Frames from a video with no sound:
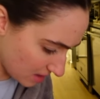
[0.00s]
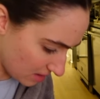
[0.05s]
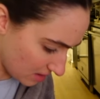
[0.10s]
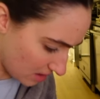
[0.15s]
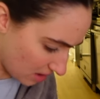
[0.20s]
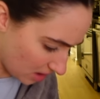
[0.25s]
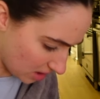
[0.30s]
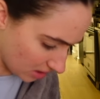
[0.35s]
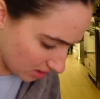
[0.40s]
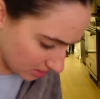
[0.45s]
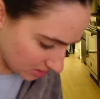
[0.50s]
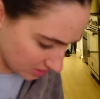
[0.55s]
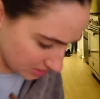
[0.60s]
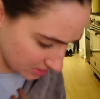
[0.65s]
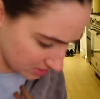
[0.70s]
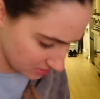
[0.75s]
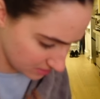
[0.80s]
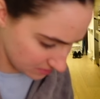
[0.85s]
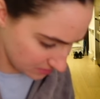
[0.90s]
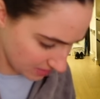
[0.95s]

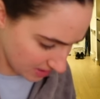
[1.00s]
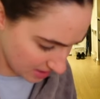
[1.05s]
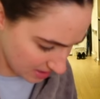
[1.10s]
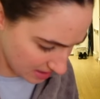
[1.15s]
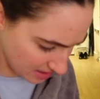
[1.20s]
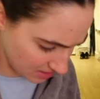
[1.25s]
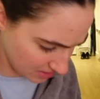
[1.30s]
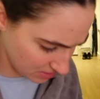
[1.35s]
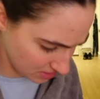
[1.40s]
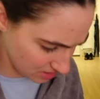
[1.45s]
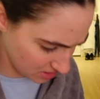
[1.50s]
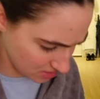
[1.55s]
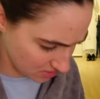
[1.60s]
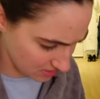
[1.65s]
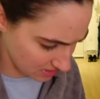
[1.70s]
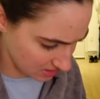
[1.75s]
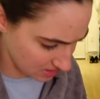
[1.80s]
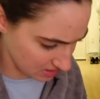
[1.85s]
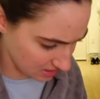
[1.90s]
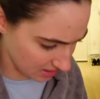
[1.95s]
hard right now though.
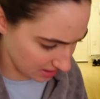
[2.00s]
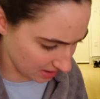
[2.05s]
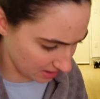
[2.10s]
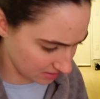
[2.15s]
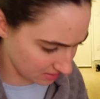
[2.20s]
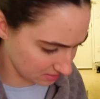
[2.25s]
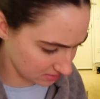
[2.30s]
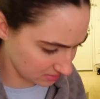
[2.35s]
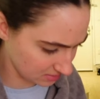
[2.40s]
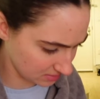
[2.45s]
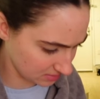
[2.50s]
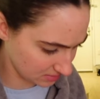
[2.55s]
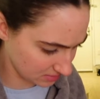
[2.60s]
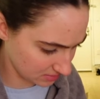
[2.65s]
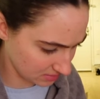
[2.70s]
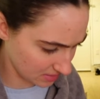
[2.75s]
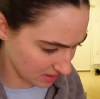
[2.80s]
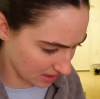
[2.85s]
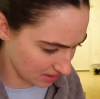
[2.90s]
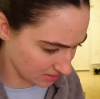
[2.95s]
It's like,
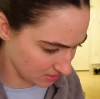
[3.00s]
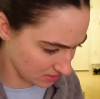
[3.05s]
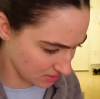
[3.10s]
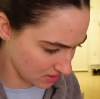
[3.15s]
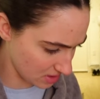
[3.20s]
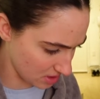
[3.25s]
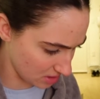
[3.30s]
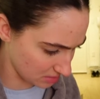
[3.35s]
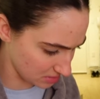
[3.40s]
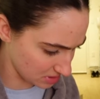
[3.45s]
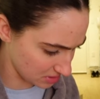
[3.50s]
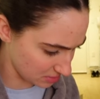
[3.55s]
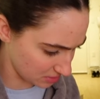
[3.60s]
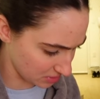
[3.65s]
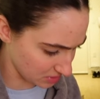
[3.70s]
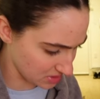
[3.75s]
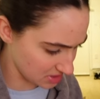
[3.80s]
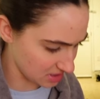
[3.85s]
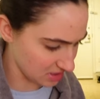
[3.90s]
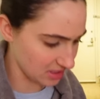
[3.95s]
I don't know how I'm
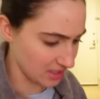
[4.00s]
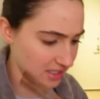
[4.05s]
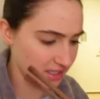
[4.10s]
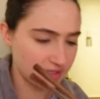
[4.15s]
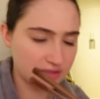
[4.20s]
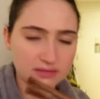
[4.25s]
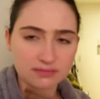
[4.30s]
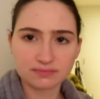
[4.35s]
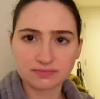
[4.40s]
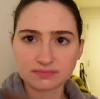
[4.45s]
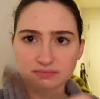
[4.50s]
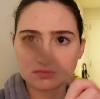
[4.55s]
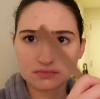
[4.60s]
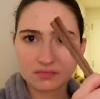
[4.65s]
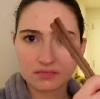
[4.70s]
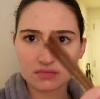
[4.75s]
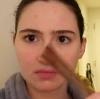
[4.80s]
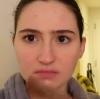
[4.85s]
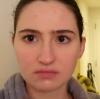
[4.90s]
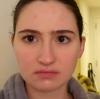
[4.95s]
supposed to like
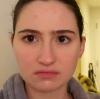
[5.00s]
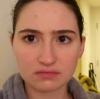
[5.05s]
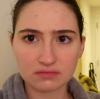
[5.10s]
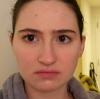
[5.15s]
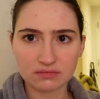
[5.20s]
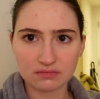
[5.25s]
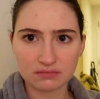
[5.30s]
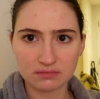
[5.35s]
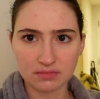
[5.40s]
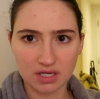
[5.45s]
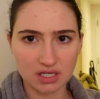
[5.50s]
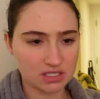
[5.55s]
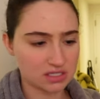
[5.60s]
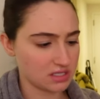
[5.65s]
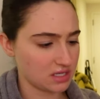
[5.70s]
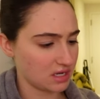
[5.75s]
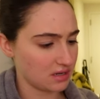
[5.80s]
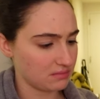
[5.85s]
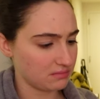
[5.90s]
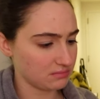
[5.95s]
mix
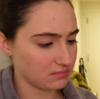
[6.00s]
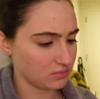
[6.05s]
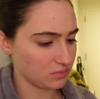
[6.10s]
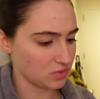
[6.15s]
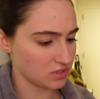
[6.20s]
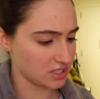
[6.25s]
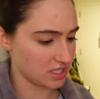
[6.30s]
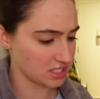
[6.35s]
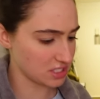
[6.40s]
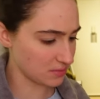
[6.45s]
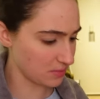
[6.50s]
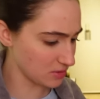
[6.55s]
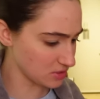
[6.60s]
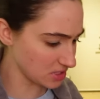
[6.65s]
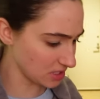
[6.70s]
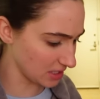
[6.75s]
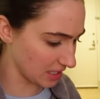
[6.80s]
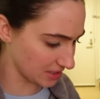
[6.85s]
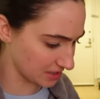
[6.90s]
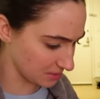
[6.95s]
them. Was I supposed
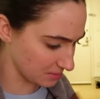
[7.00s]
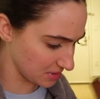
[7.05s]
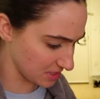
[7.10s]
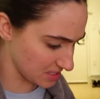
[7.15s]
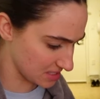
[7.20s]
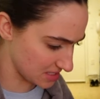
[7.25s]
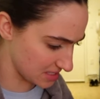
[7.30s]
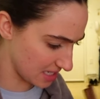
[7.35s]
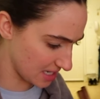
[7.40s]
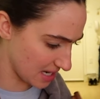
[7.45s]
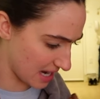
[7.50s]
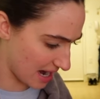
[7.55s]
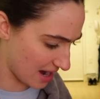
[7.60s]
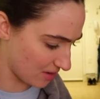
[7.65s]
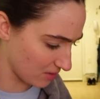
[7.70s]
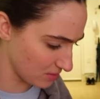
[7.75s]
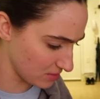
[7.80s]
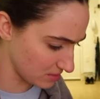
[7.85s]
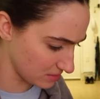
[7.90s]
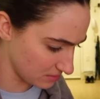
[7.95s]
to let them like sit
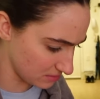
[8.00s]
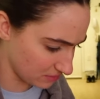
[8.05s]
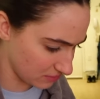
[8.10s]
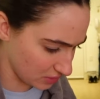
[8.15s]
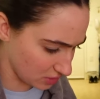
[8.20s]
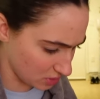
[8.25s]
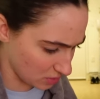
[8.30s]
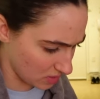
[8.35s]
out for a